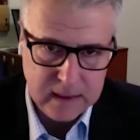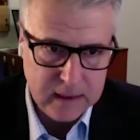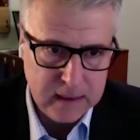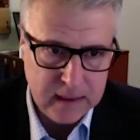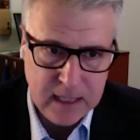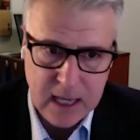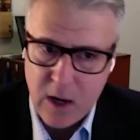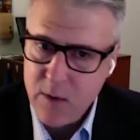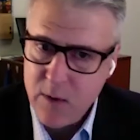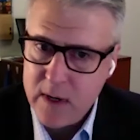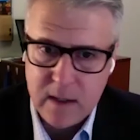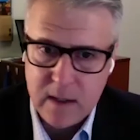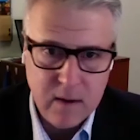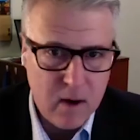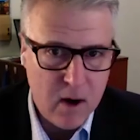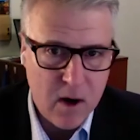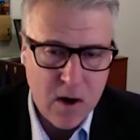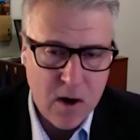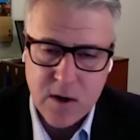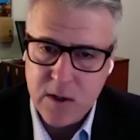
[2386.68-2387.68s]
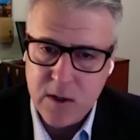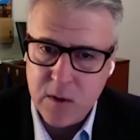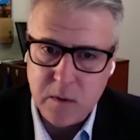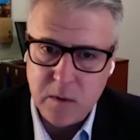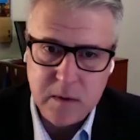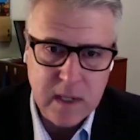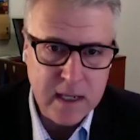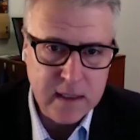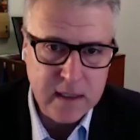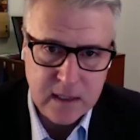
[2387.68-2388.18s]
Larry
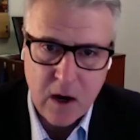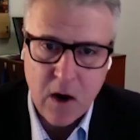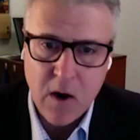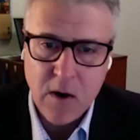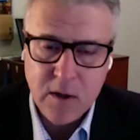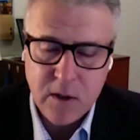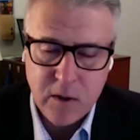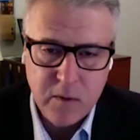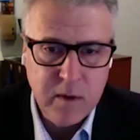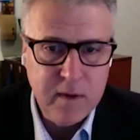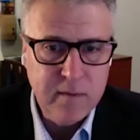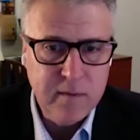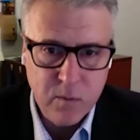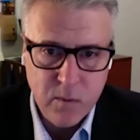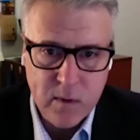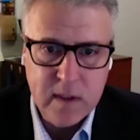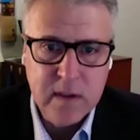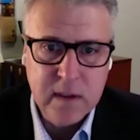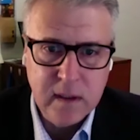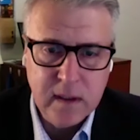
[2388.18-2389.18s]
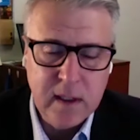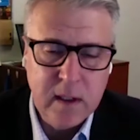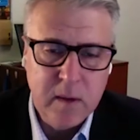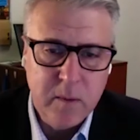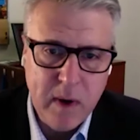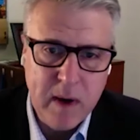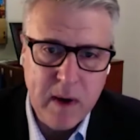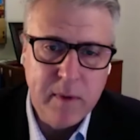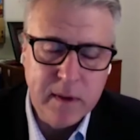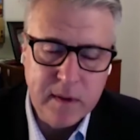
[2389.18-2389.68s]
argues, has argued even recently in
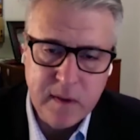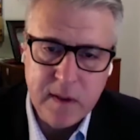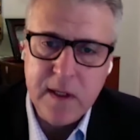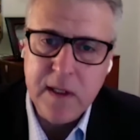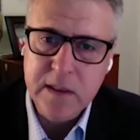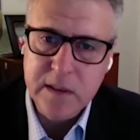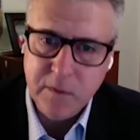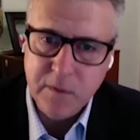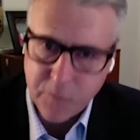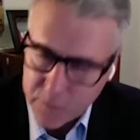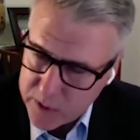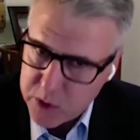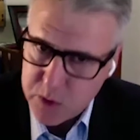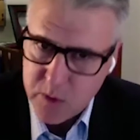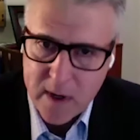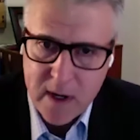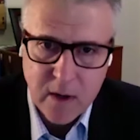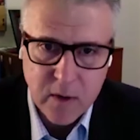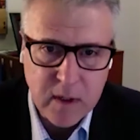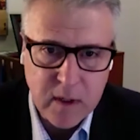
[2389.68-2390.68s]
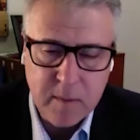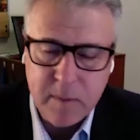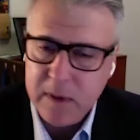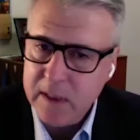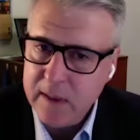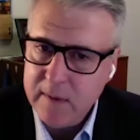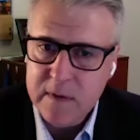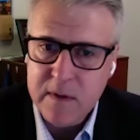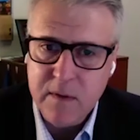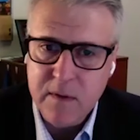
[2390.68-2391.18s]
public, that he's a free trader. He
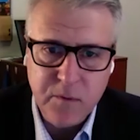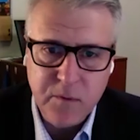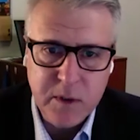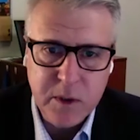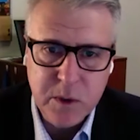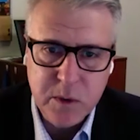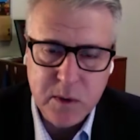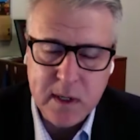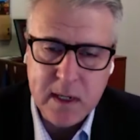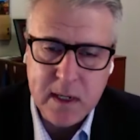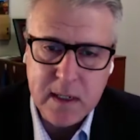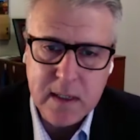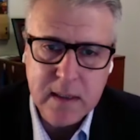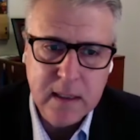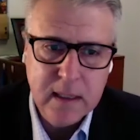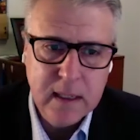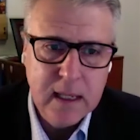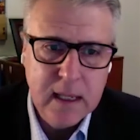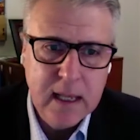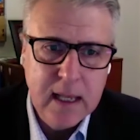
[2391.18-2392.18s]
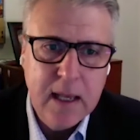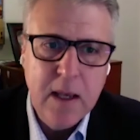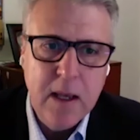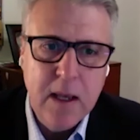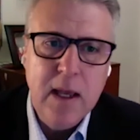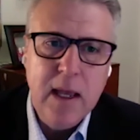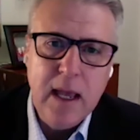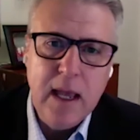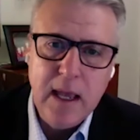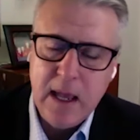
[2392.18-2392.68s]
believes in free trade,
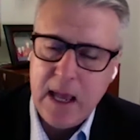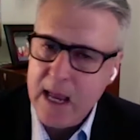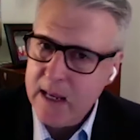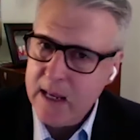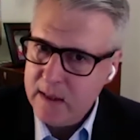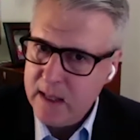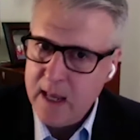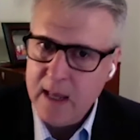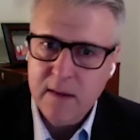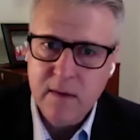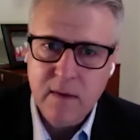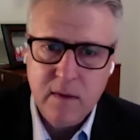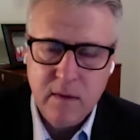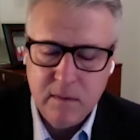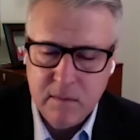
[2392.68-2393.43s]
and that